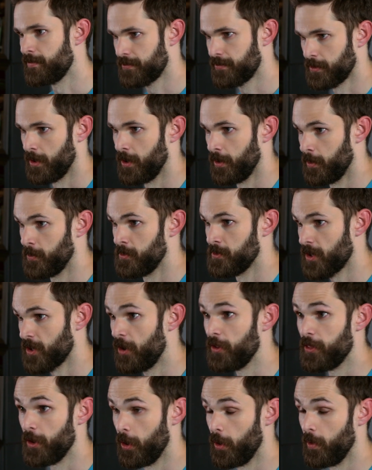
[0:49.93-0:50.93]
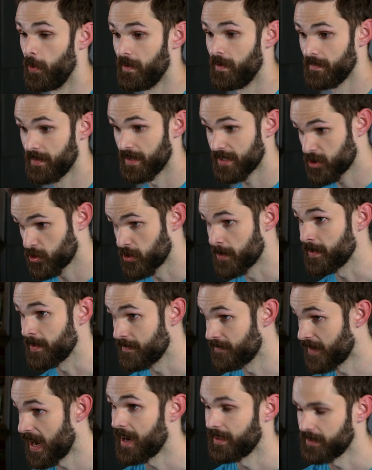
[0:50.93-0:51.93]
Thrones, although
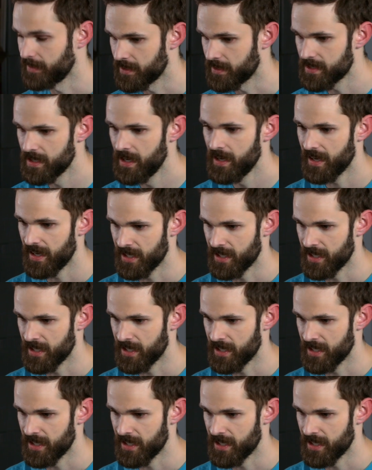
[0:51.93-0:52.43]
extremely violent,